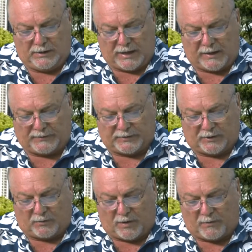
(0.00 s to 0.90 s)
Amazon
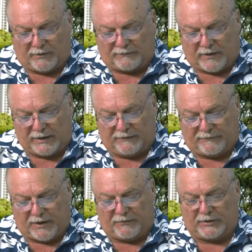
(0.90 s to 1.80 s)
and Walmart finally
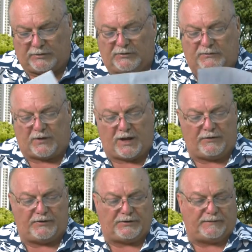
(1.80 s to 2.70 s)
found the use for
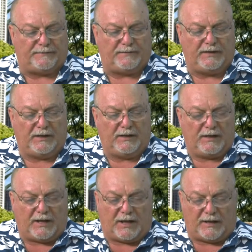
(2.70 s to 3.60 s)
hydrogen.
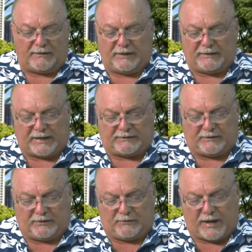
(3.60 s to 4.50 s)
I think that's
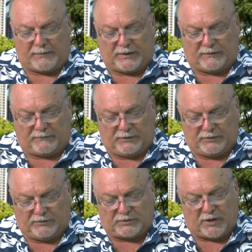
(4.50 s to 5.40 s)
going to wrap it up for
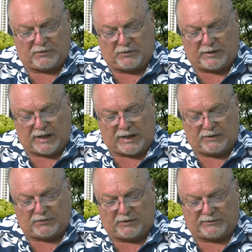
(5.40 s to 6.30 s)
news. Oh, UK
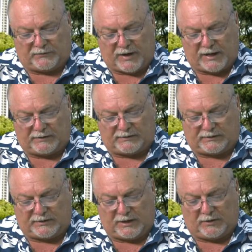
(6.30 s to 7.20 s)
joins France to
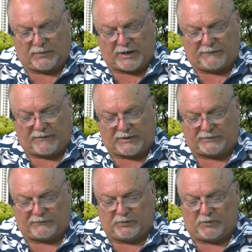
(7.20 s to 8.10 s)
say goodbye to
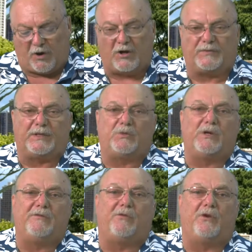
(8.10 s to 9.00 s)
fossil fuel cars by
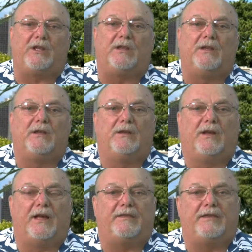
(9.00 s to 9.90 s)
2040.
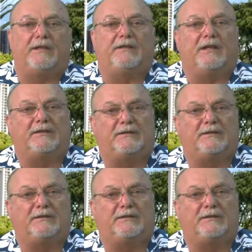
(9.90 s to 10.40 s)
I think that